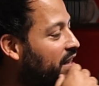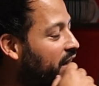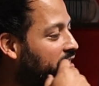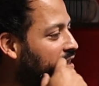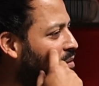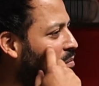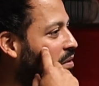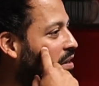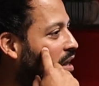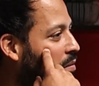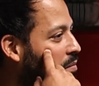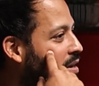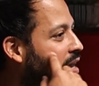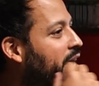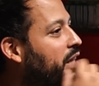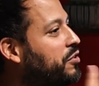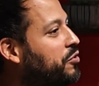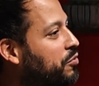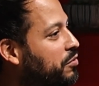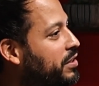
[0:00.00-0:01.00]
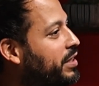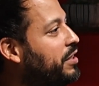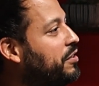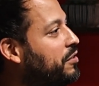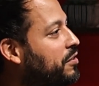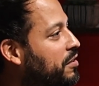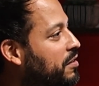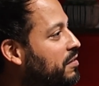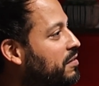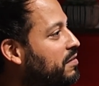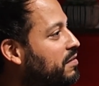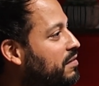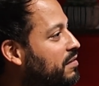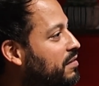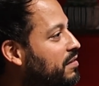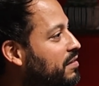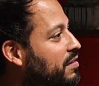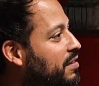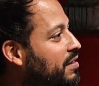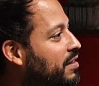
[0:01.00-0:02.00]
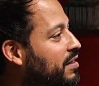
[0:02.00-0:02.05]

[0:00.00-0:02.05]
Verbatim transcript: I think I'm a natural teacher, you know,